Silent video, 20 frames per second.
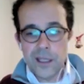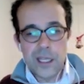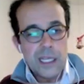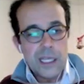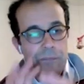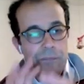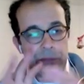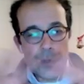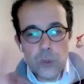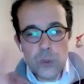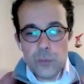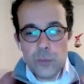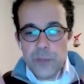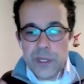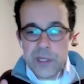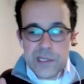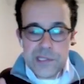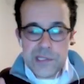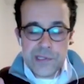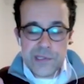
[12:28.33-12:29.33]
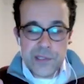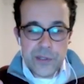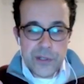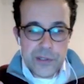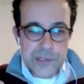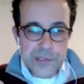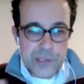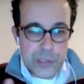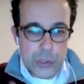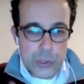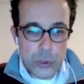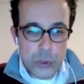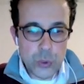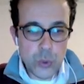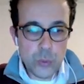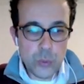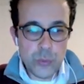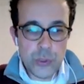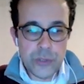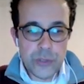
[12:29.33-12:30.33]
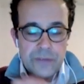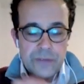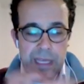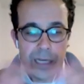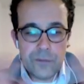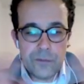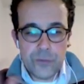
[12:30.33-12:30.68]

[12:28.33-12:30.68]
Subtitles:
a few ministers who were well